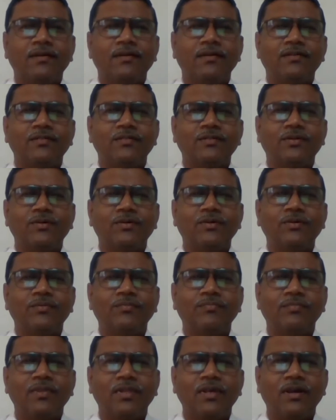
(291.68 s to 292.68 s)

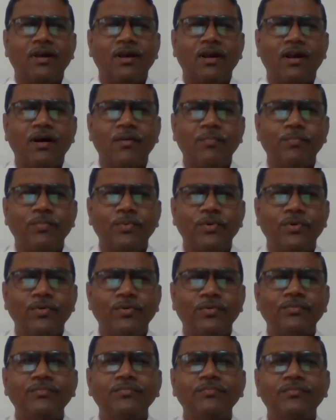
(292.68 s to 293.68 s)
So,
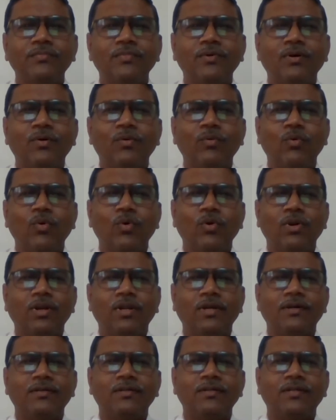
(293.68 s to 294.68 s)
Kampu
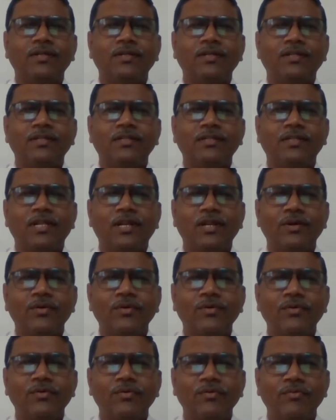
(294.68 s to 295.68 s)
old
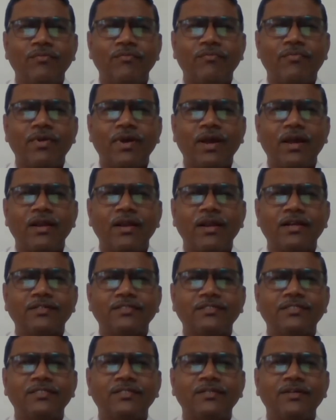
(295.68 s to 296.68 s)
Telugu
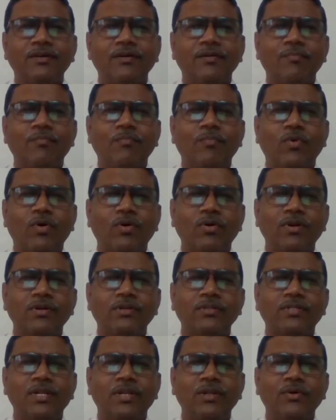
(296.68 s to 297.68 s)
fragments,
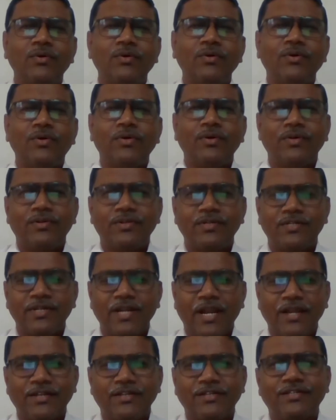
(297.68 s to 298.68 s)
modern Telugu
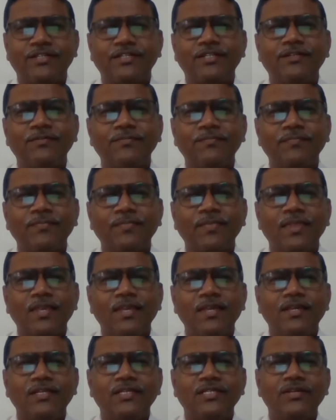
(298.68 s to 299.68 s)
stench.
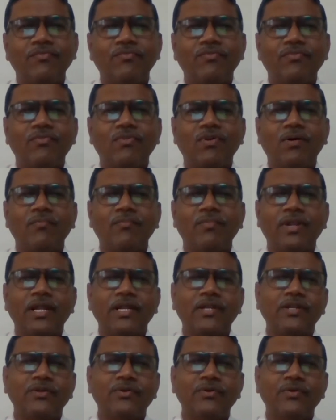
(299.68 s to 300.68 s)
Shift from
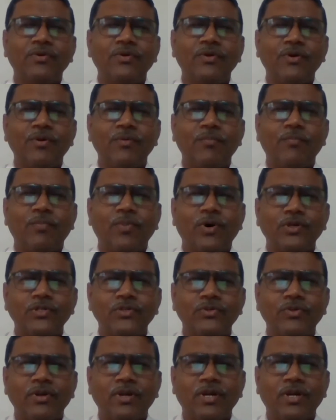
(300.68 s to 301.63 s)
negative to positive